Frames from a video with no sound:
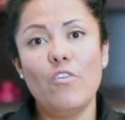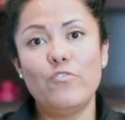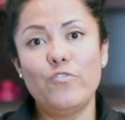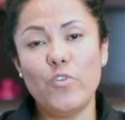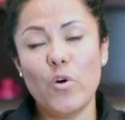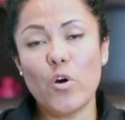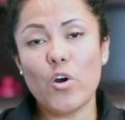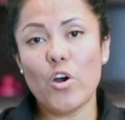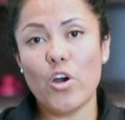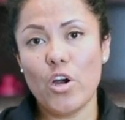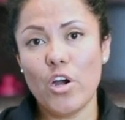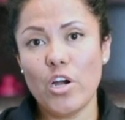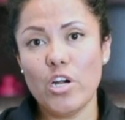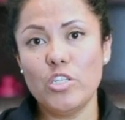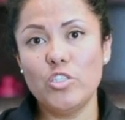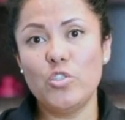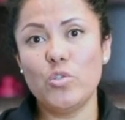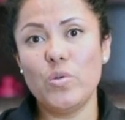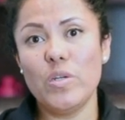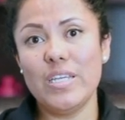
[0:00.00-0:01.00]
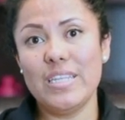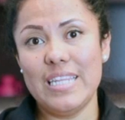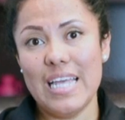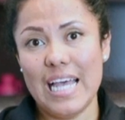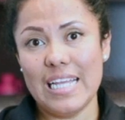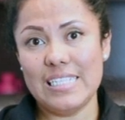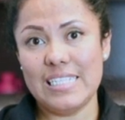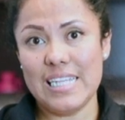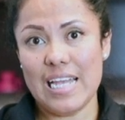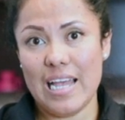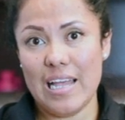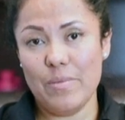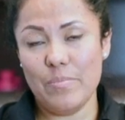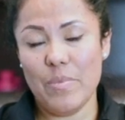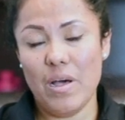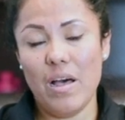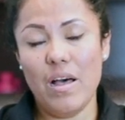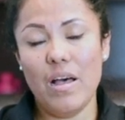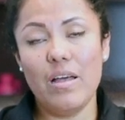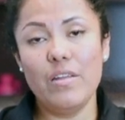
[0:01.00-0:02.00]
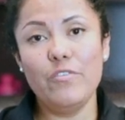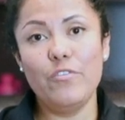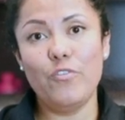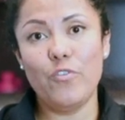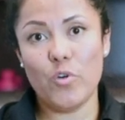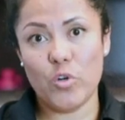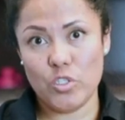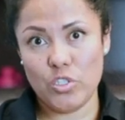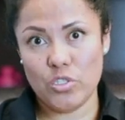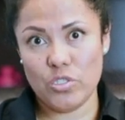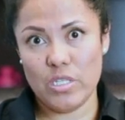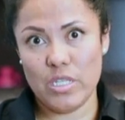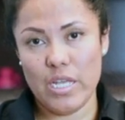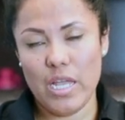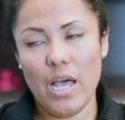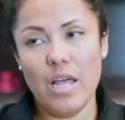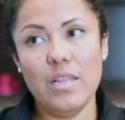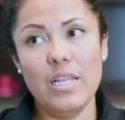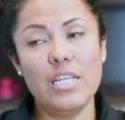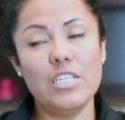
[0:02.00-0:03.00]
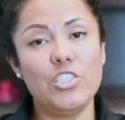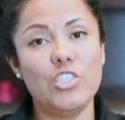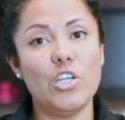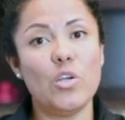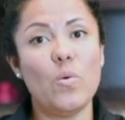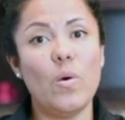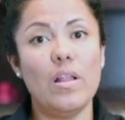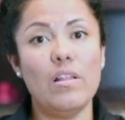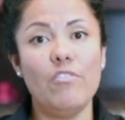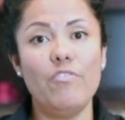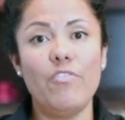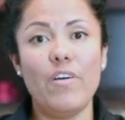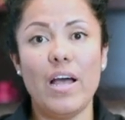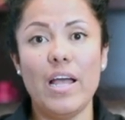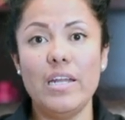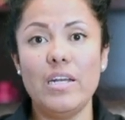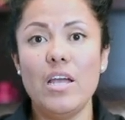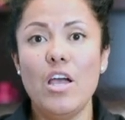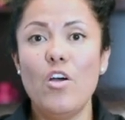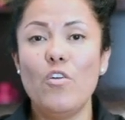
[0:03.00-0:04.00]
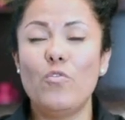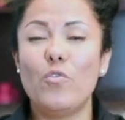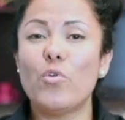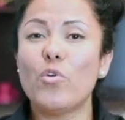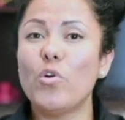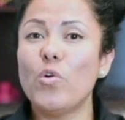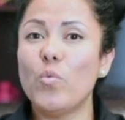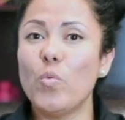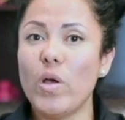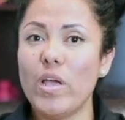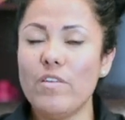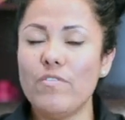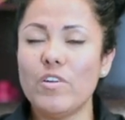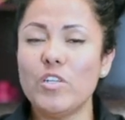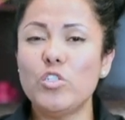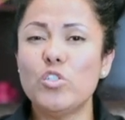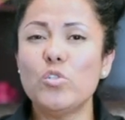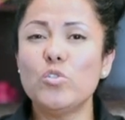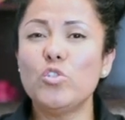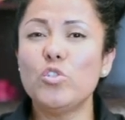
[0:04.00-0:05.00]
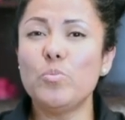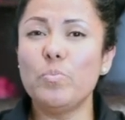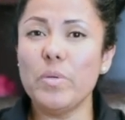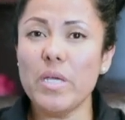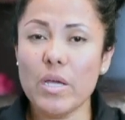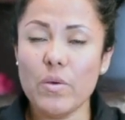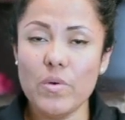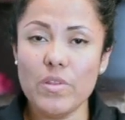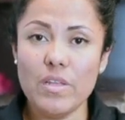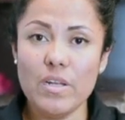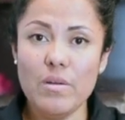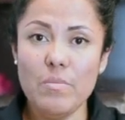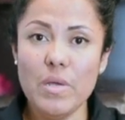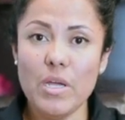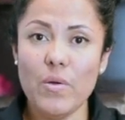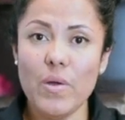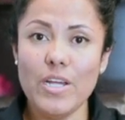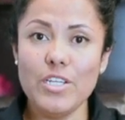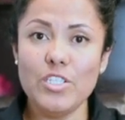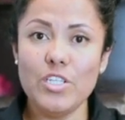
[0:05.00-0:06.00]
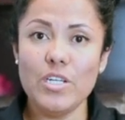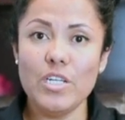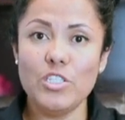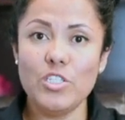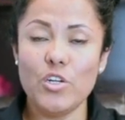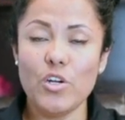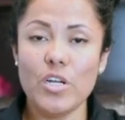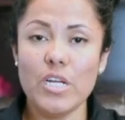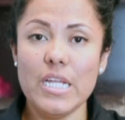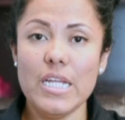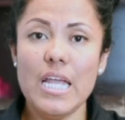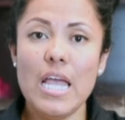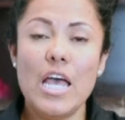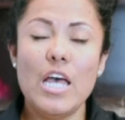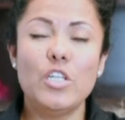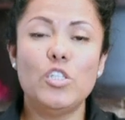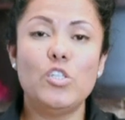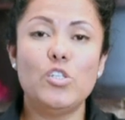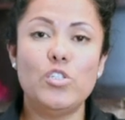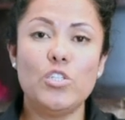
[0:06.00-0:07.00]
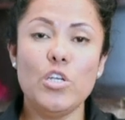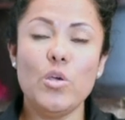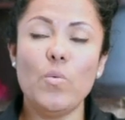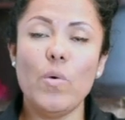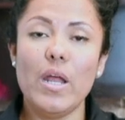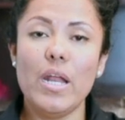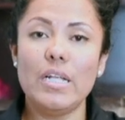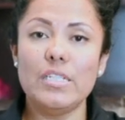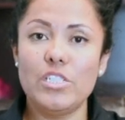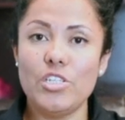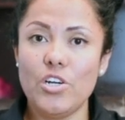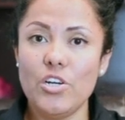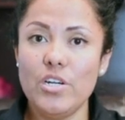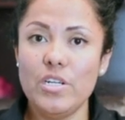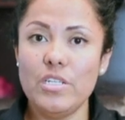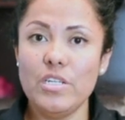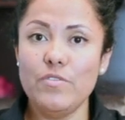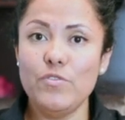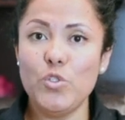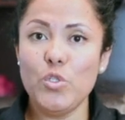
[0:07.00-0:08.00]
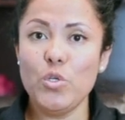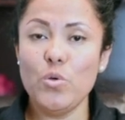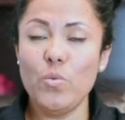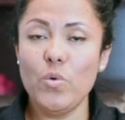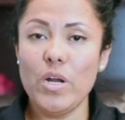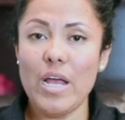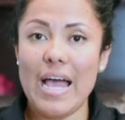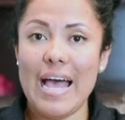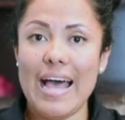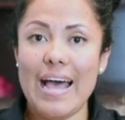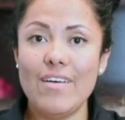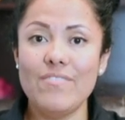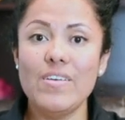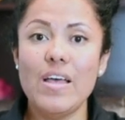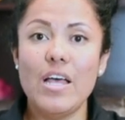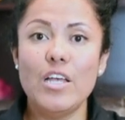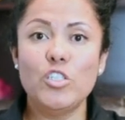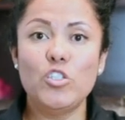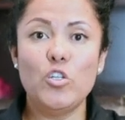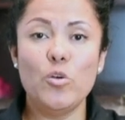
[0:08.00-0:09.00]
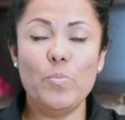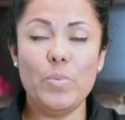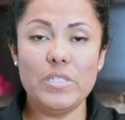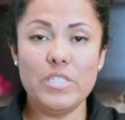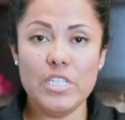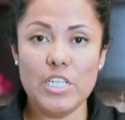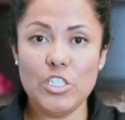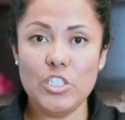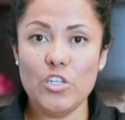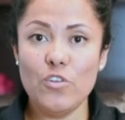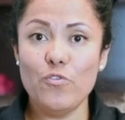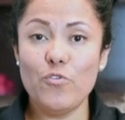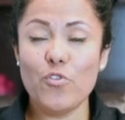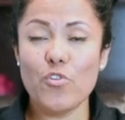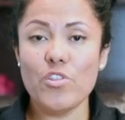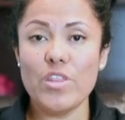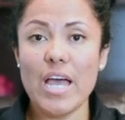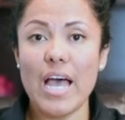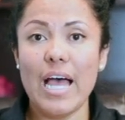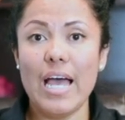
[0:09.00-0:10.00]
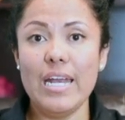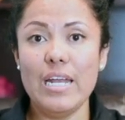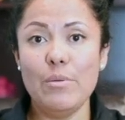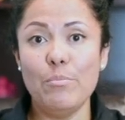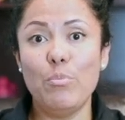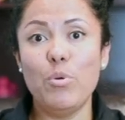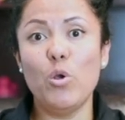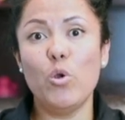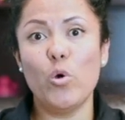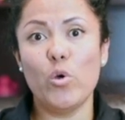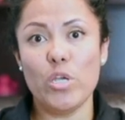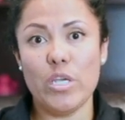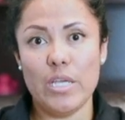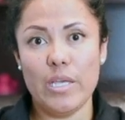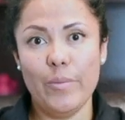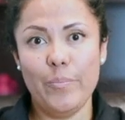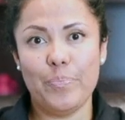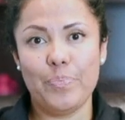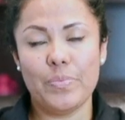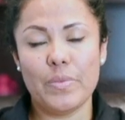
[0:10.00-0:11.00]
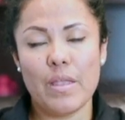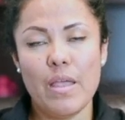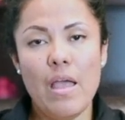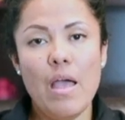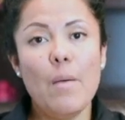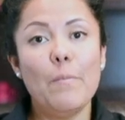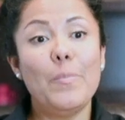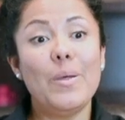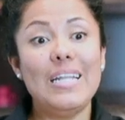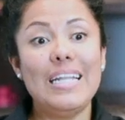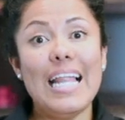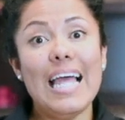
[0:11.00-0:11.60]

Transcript: for her during that time, unfortunately, unless she qualified for a waiver. So speak with an immigration attorney to see what alternatives you would have to petition for that employee. But